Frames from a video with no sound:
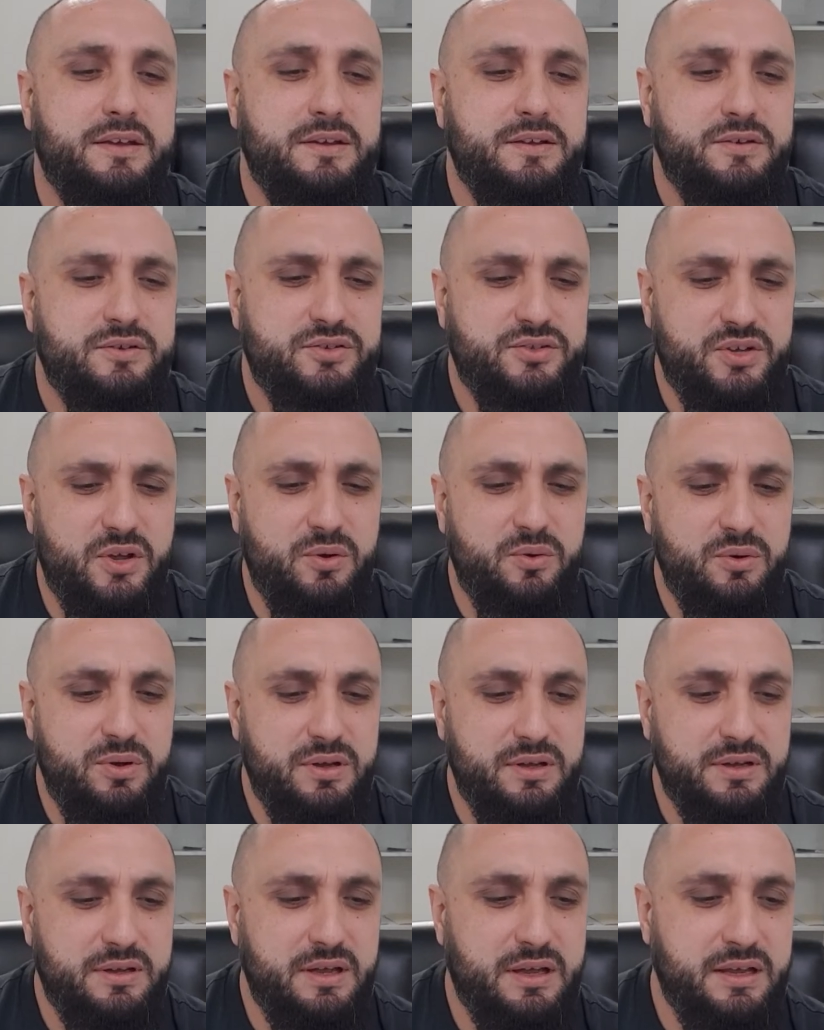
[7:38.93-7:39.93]
So
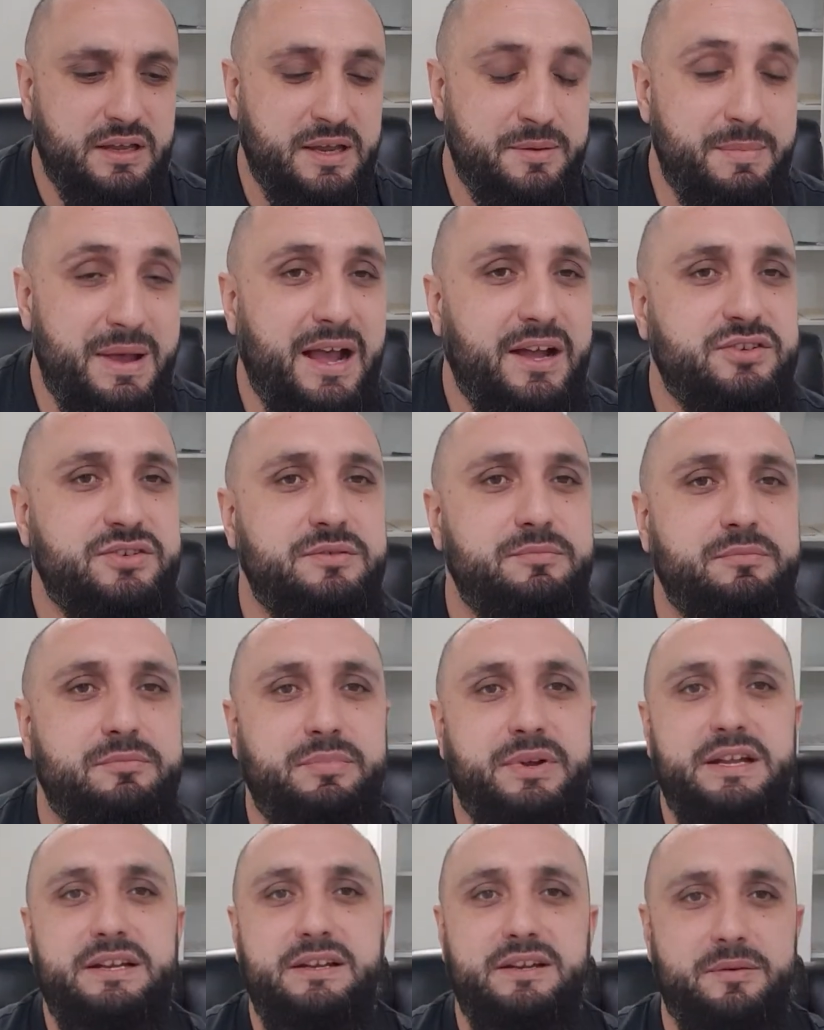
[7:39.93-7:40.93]
imagine
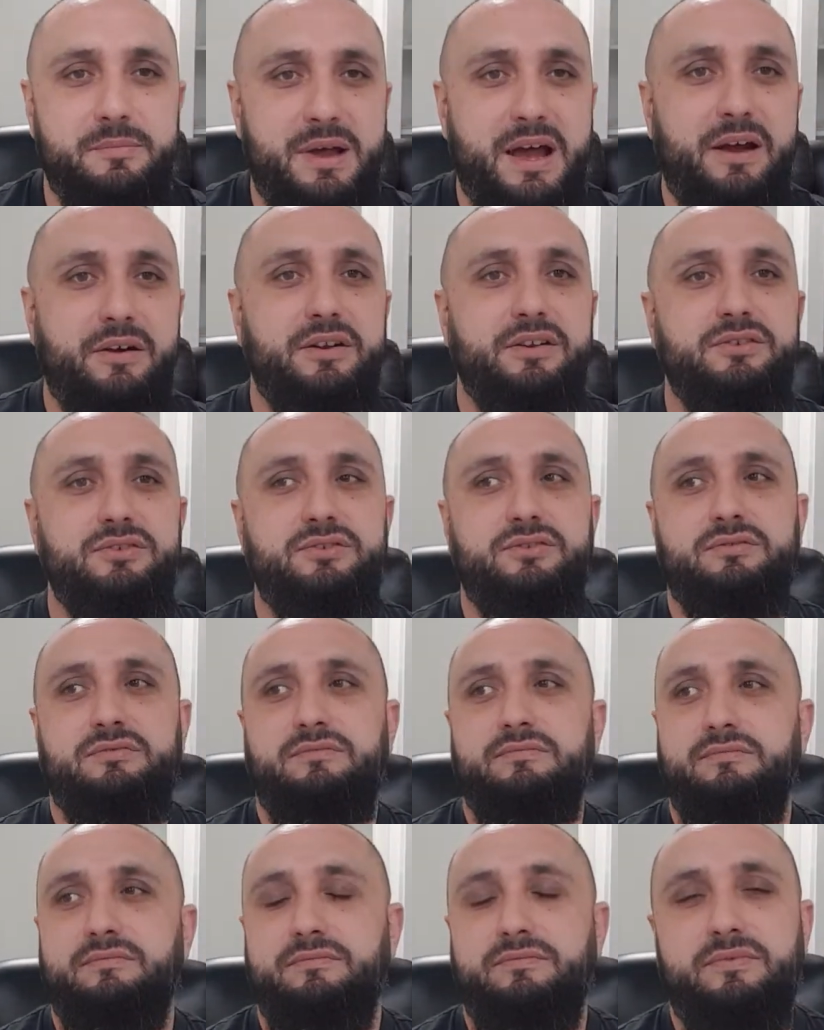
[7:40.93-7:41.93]
being in a marriage
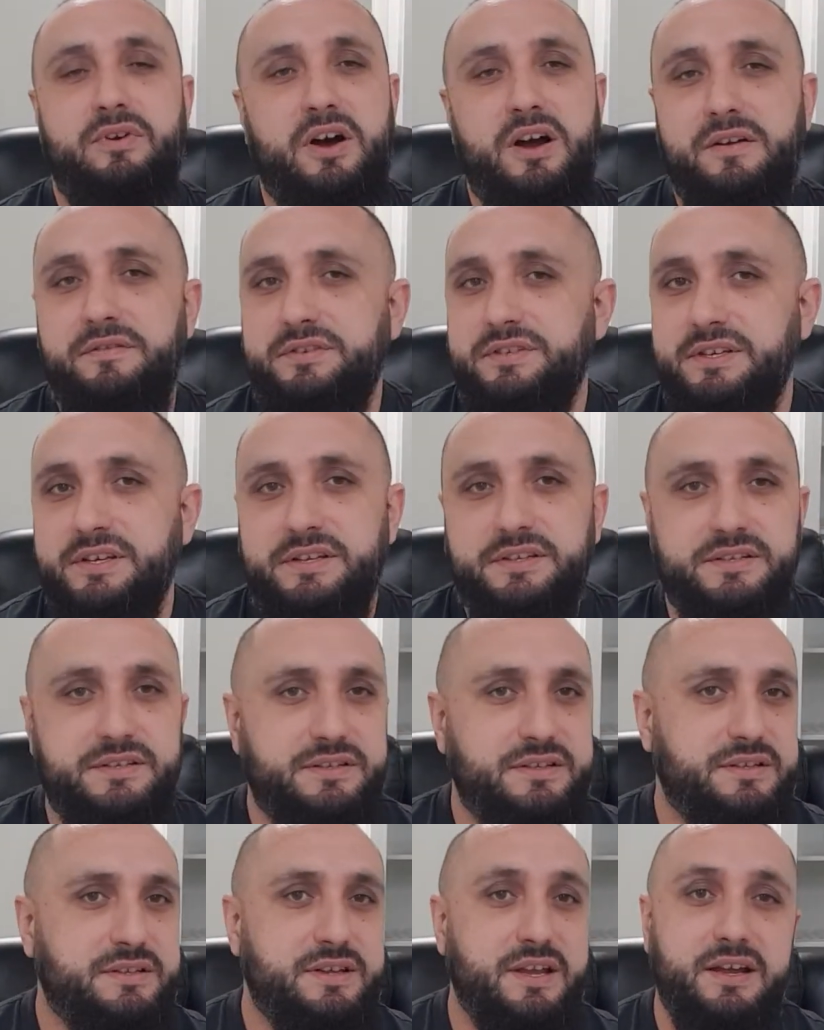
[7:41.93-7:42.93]
5, 6,
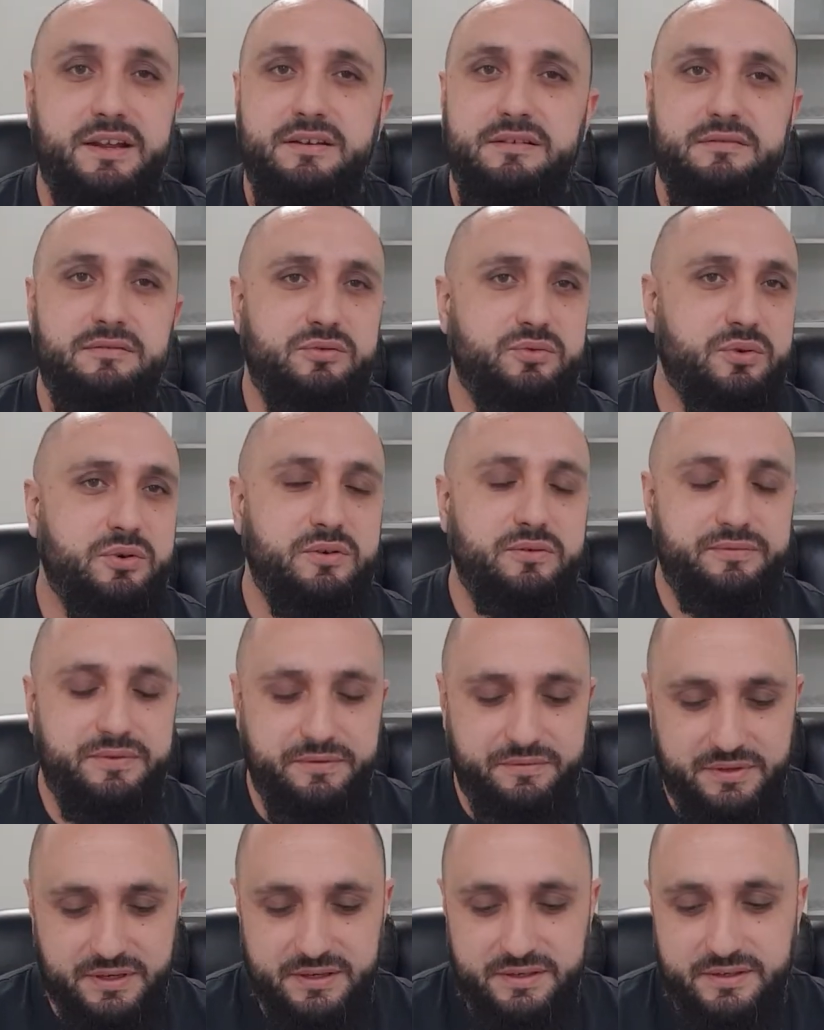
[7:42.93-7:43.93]
10, 12,
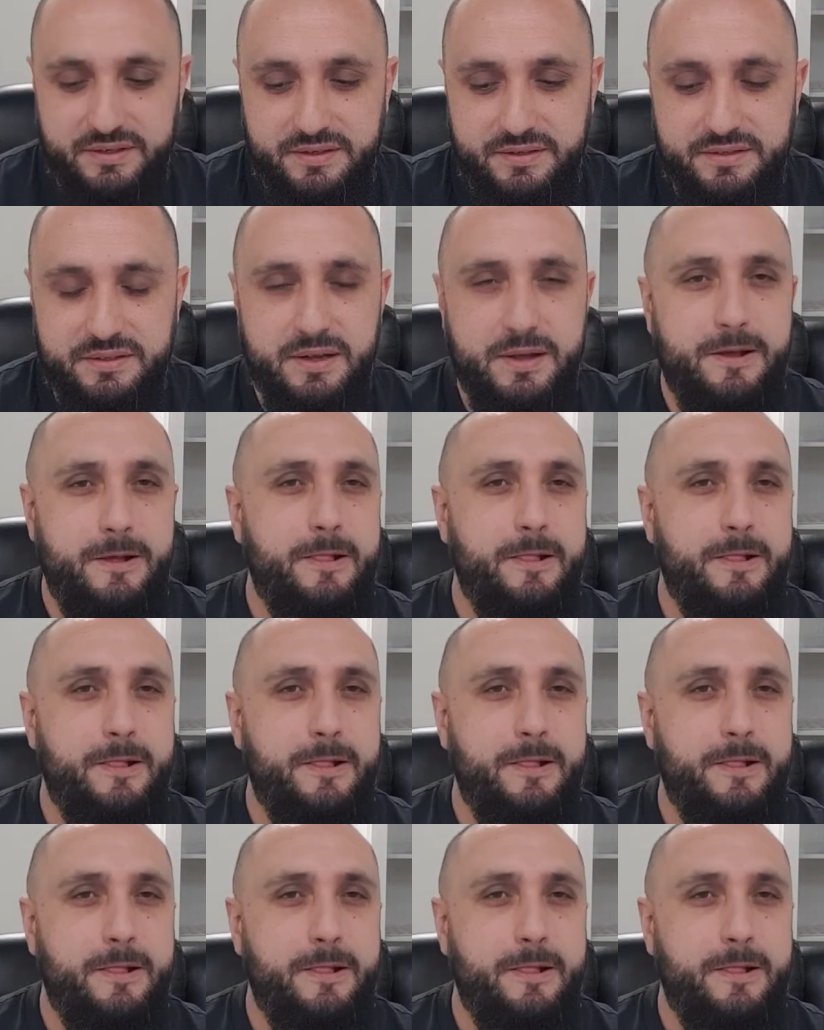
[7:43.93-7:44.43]
15 years,